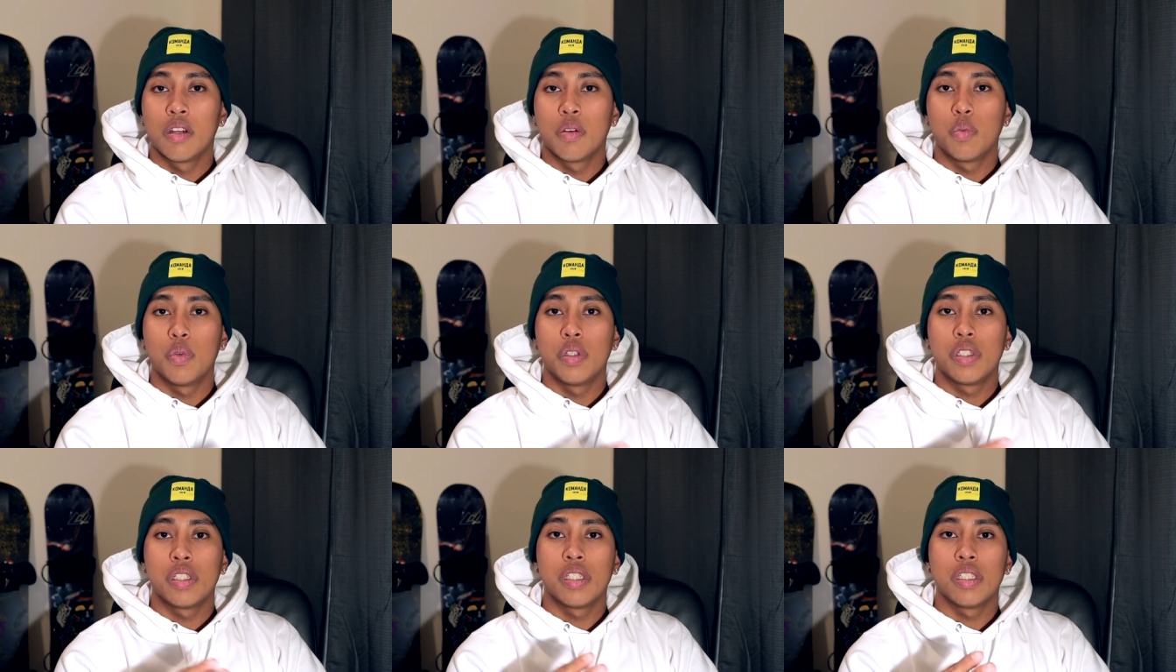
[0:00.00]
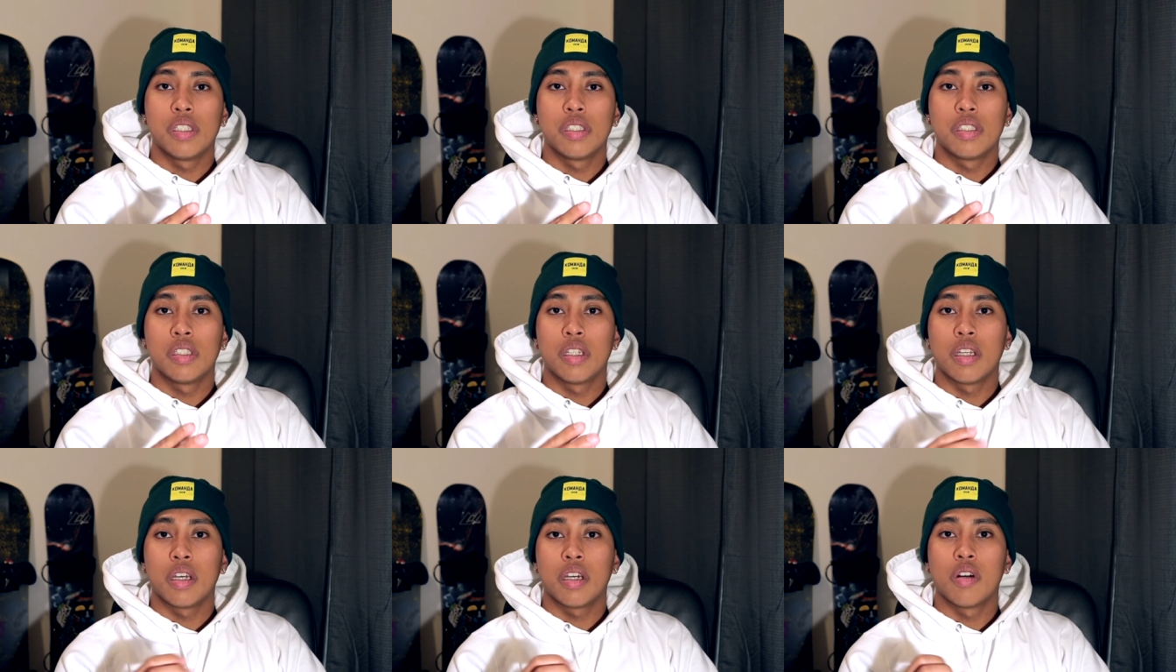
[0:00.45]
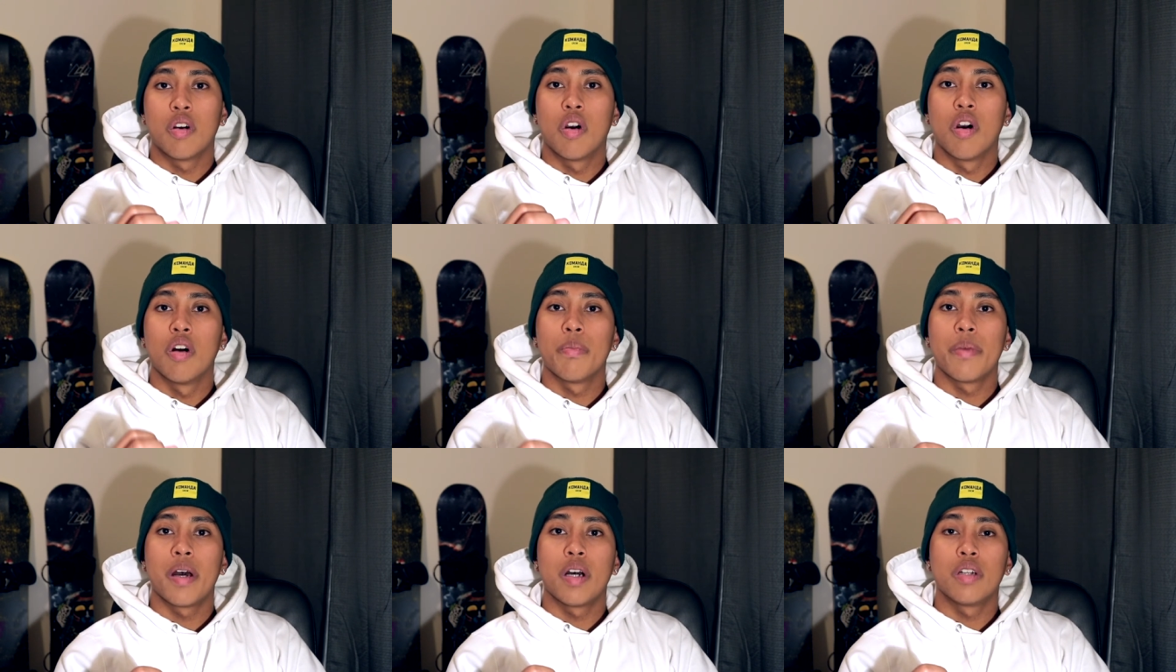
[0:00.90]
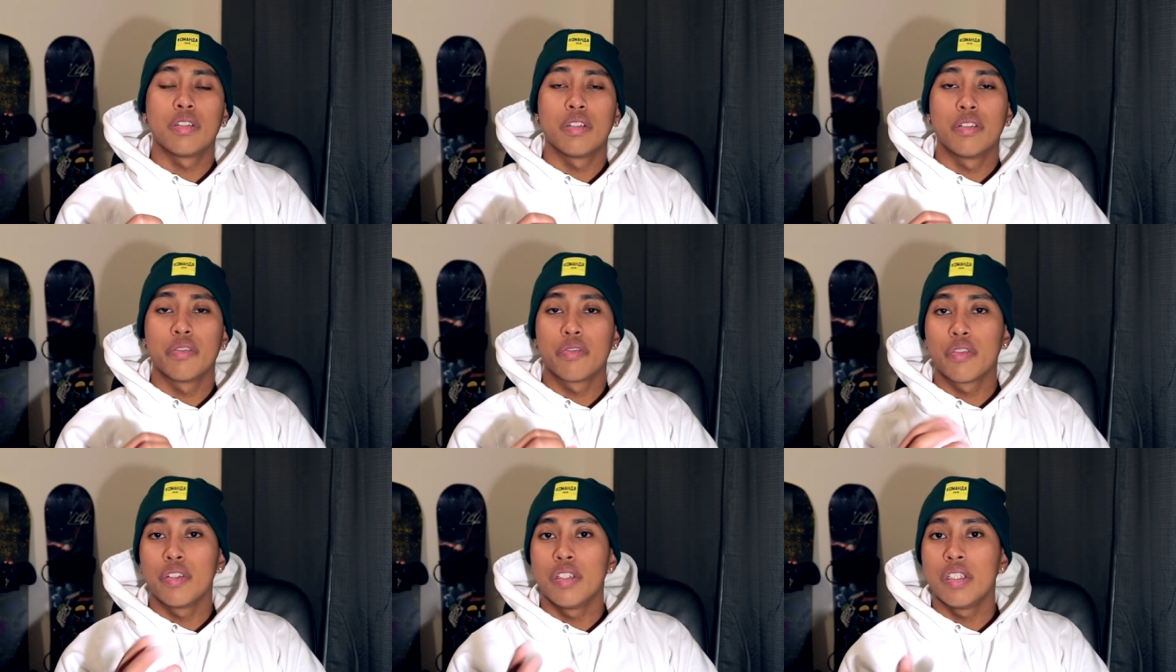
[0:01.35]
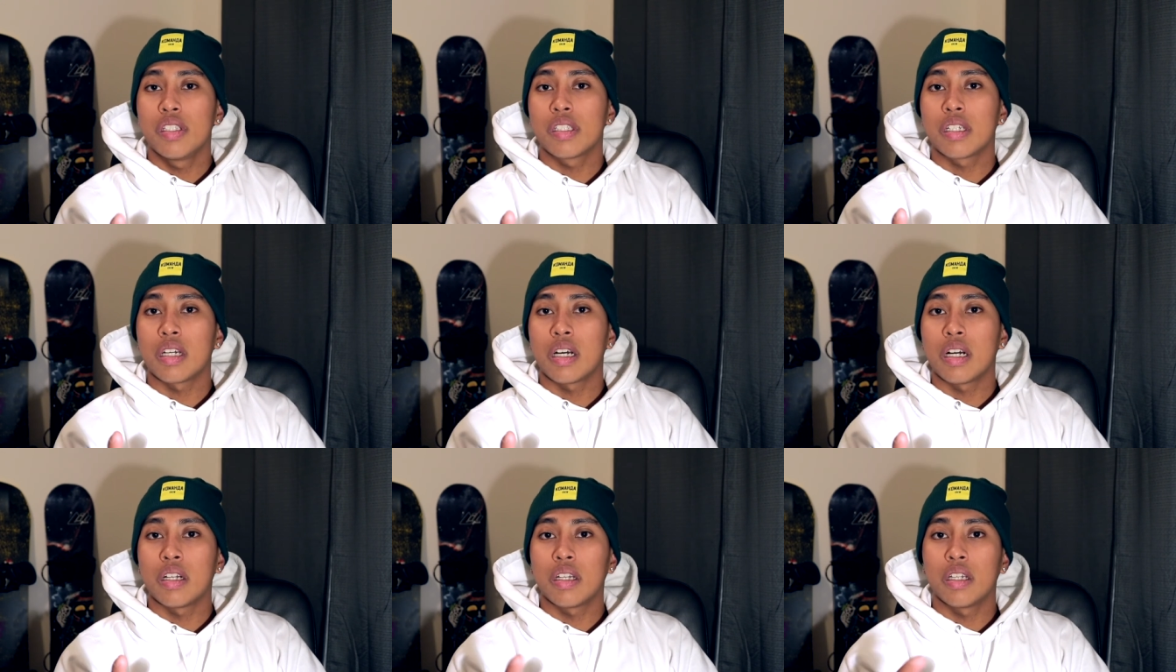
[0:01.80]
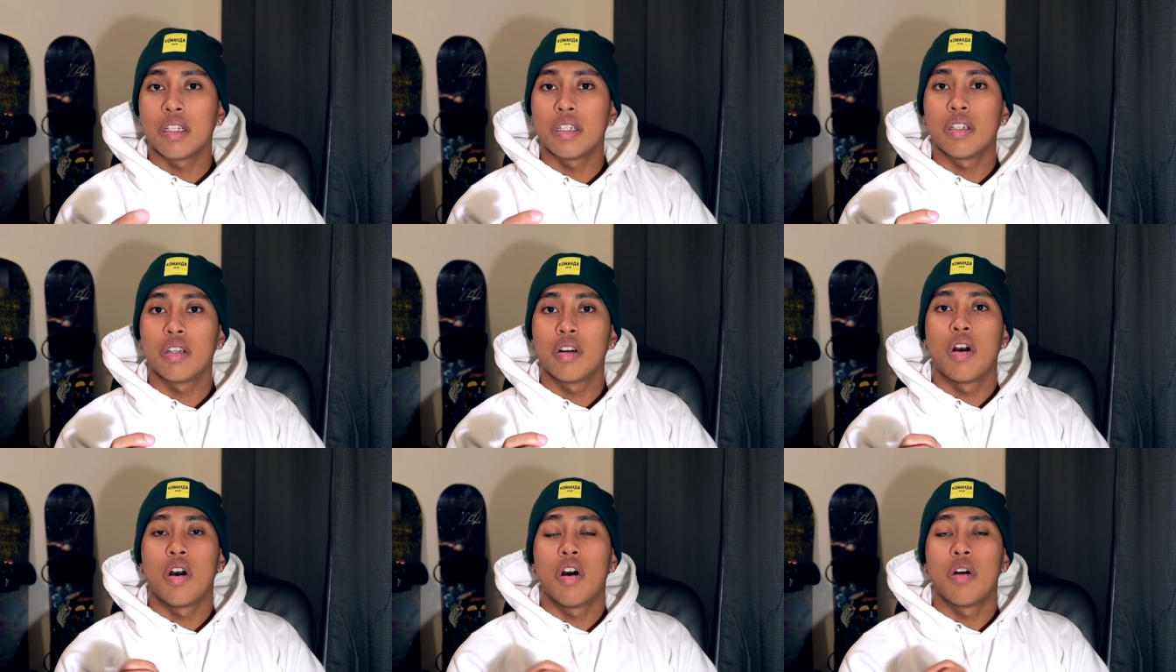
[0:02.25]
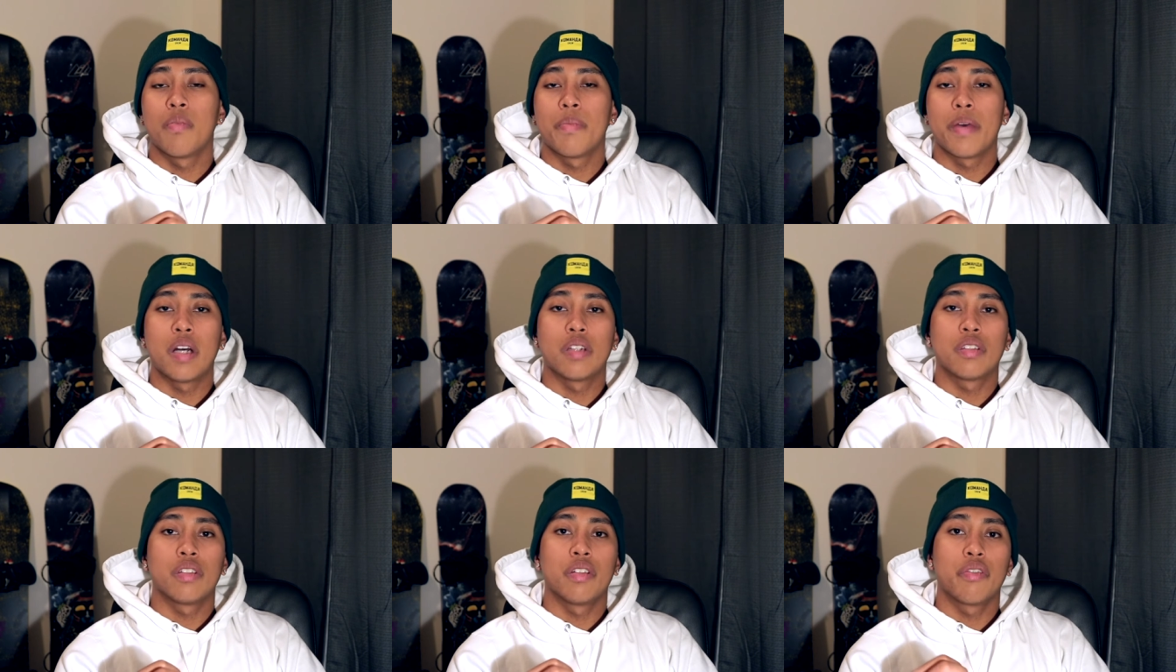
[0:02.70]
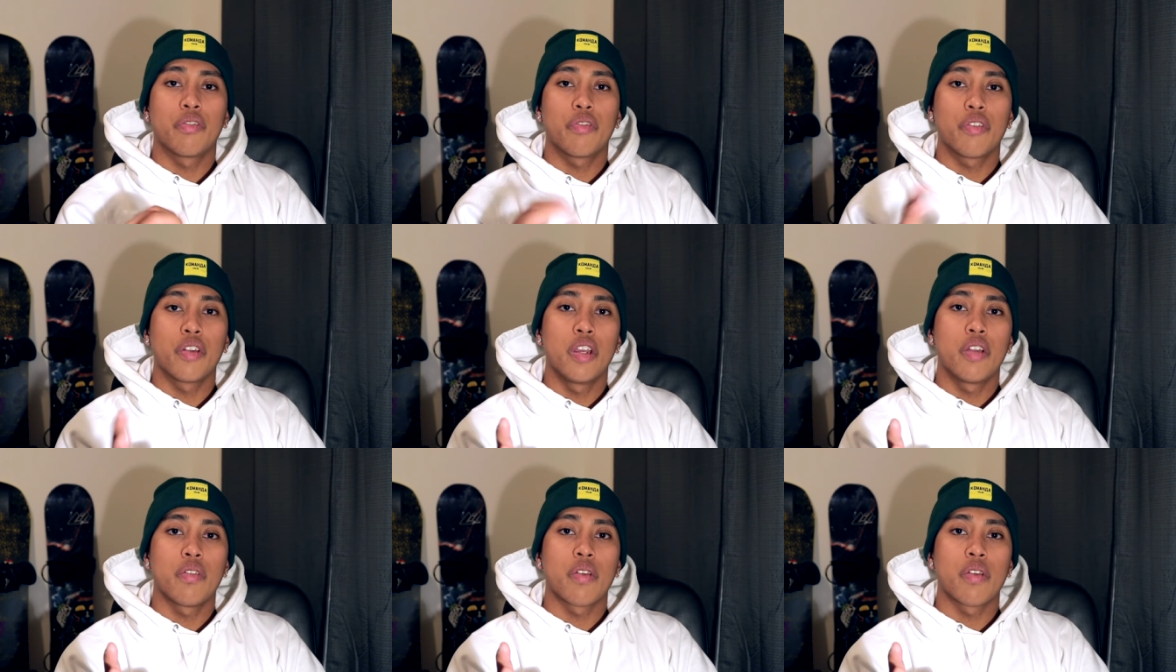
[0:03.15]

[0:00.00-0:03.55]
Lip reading: which is the all mountain freestyle and all mountain free